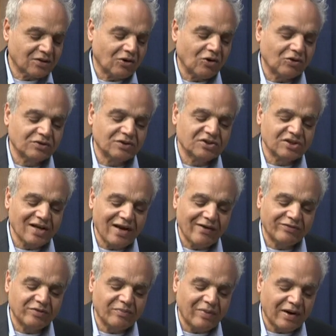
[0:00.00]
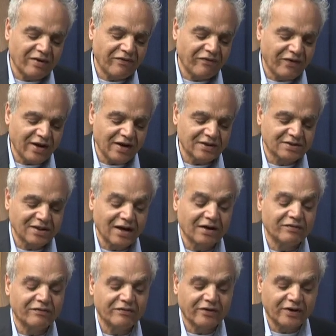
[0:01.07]
called Saved by Face
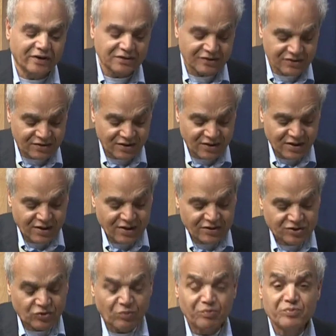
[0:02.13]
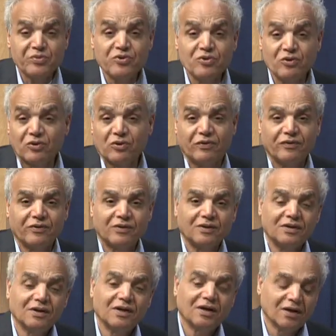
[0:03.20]
and Verse. So
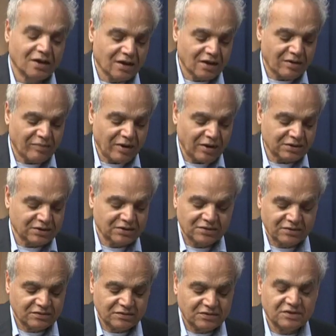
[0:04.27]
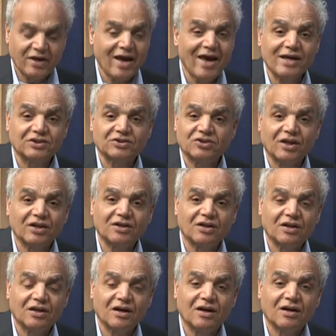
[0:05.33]
beautiful, uh, about eight,
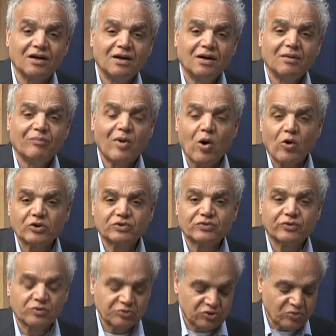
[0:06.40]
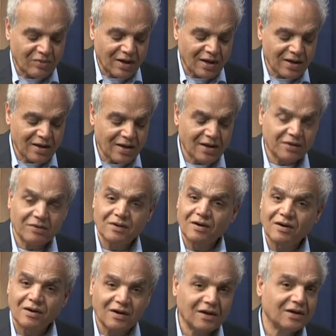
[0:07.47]
ten uh, poets from Somalia. They're
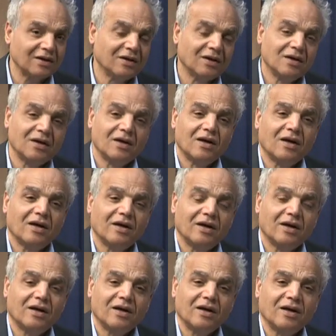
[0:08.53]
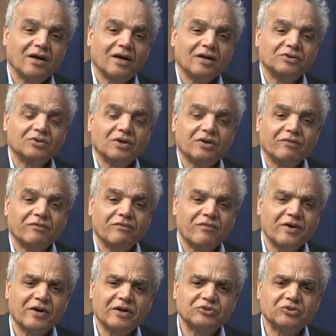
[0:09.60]
really Uh, and, uh,
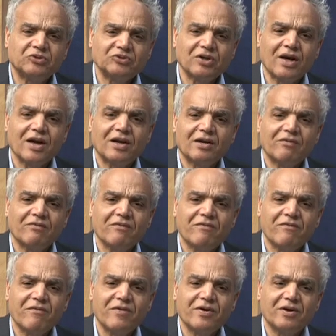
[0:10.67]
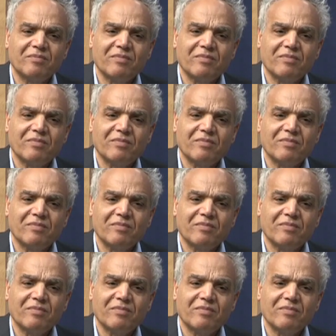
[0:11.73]
very entertaining, very